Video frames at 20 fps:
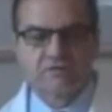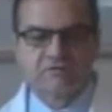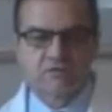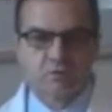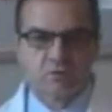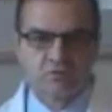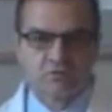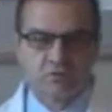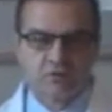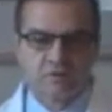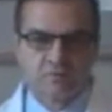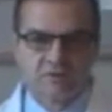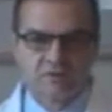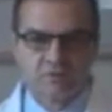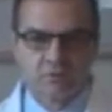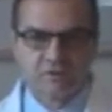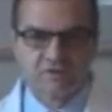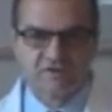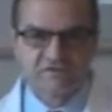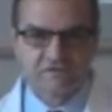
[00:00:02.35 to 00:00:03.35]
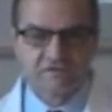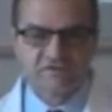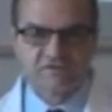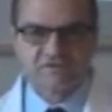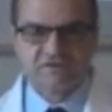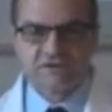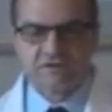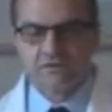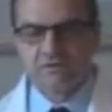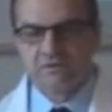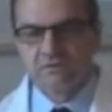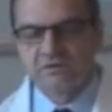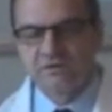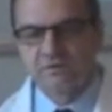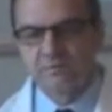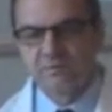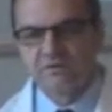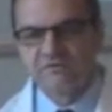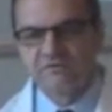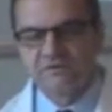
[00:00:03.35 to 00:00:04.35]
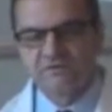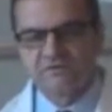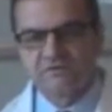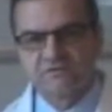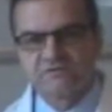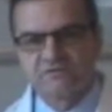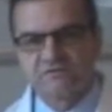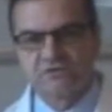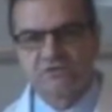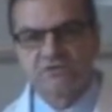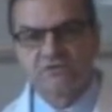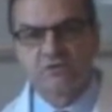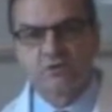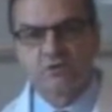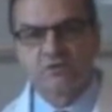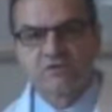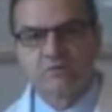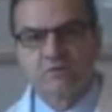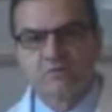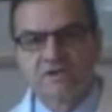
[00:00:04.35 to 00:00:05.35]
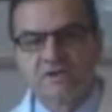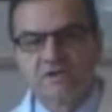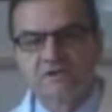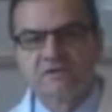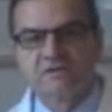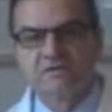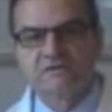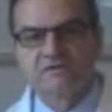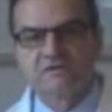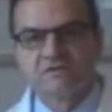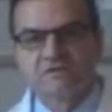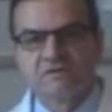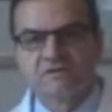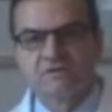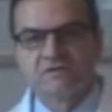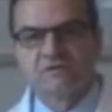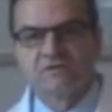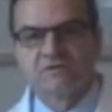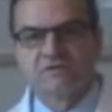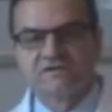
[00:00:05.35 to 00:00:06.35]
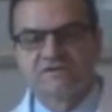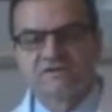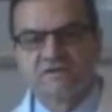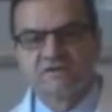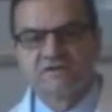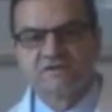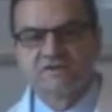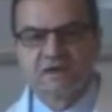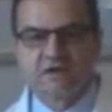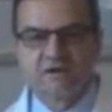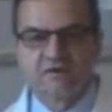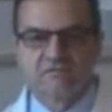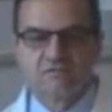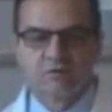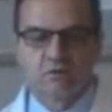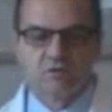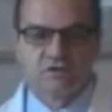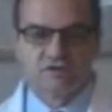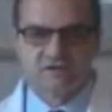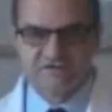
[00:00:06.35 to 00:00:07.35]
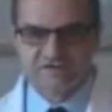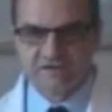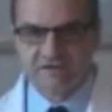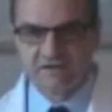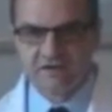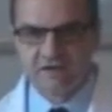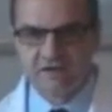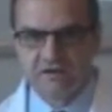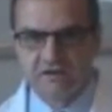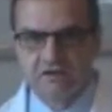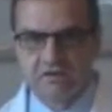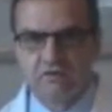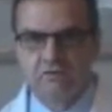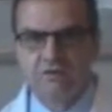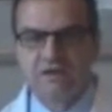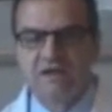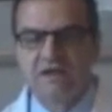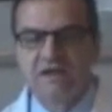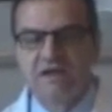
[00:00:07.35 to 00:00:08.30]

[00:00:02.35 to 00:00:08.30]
of the Wound Treatment and Research Center and Professor of Surgery and Orthopedics at the University of California in San Diego.